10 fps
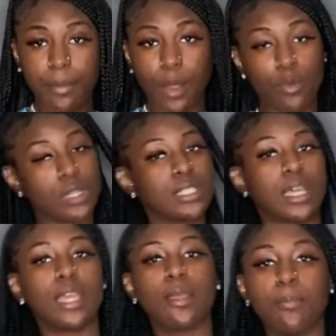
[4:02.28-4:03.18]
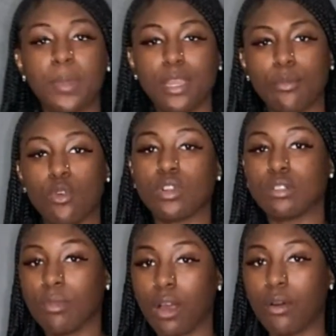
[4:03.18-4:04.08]
I want to say. Medium or
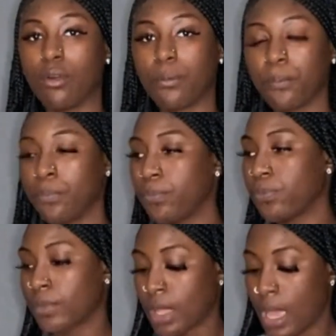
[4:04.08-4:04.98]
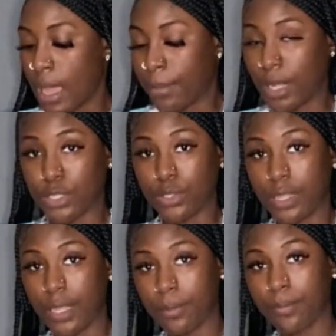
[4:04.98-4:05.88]
small. I'm not sure
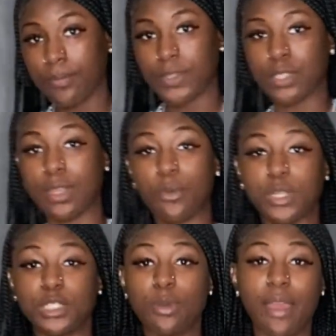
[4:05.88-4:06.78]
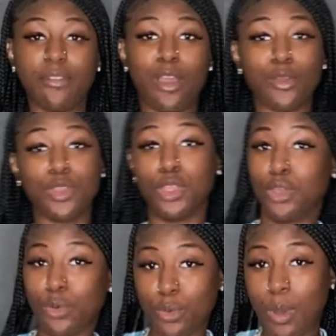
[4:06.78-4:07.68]
yet. So then once you have it on
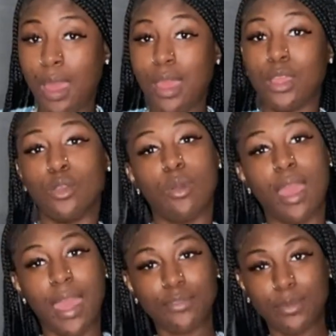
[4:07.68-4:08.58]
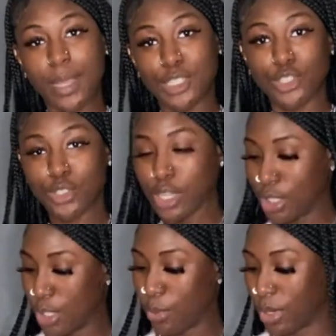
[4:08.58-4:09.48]
you, you have to make sure your
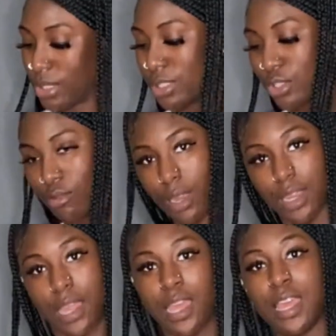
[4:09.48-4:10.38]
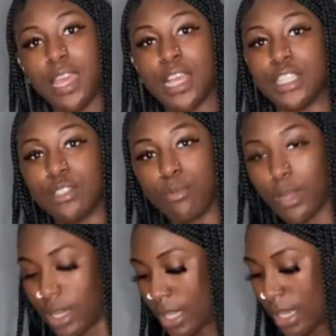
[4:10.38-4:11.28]
little one is straight and she's
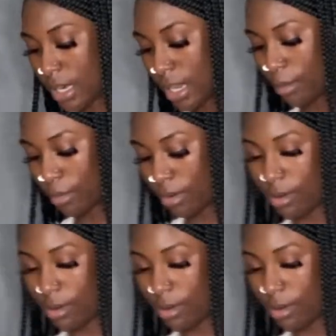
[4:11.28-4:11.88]
ready to get in the camera.